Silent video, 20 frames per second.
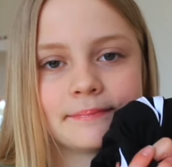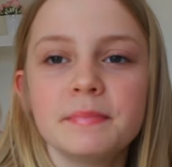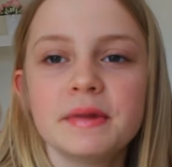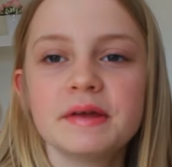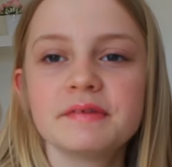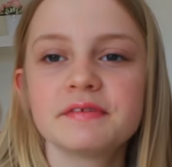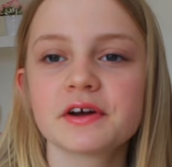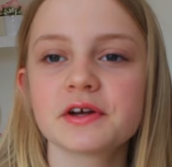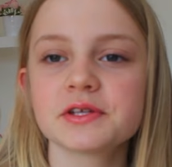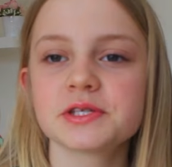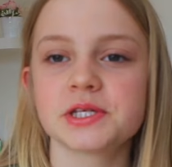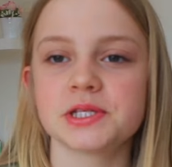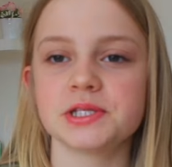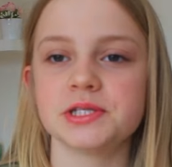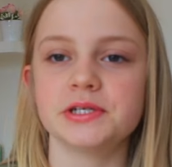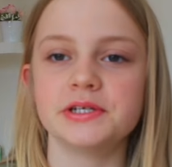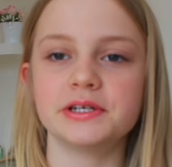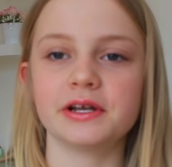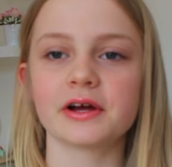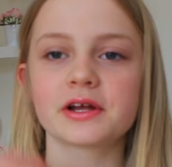Moving on to
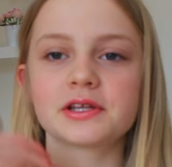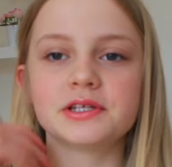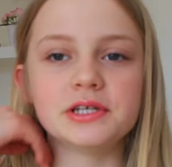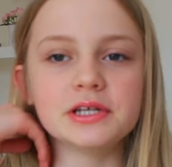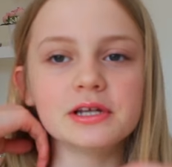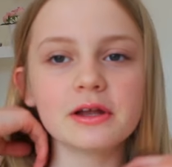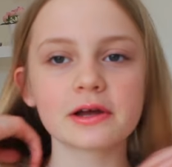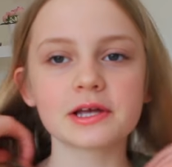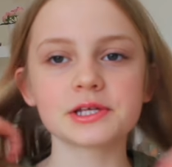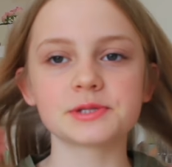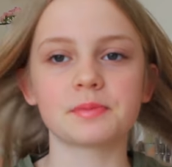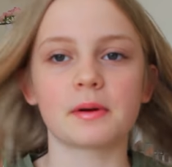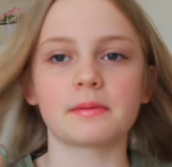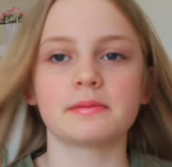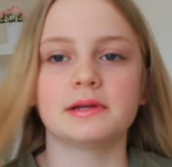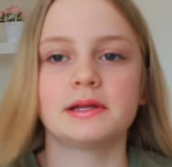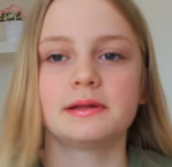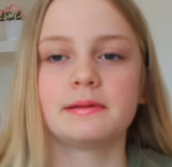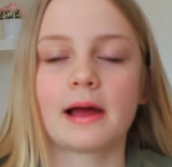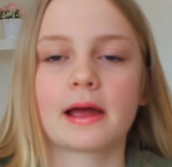New Look. New Look is
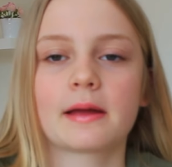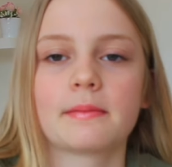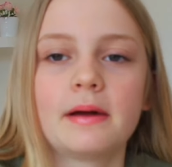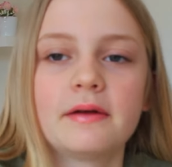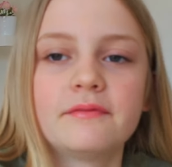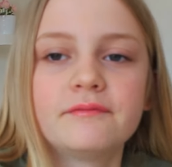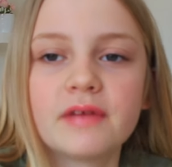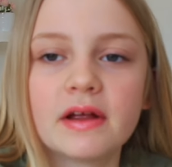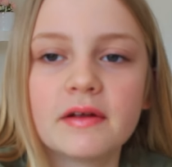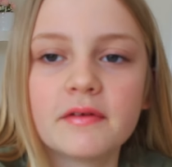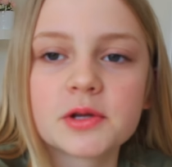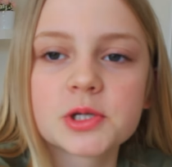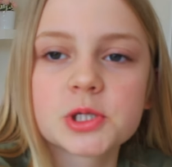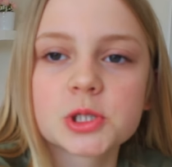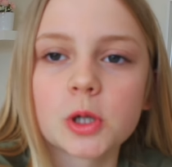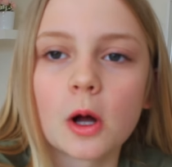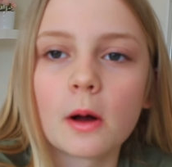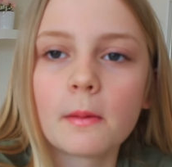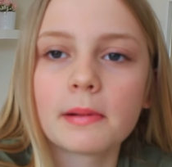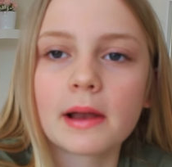probably like my favourite
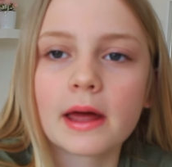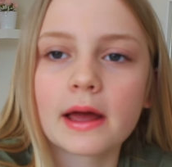shop.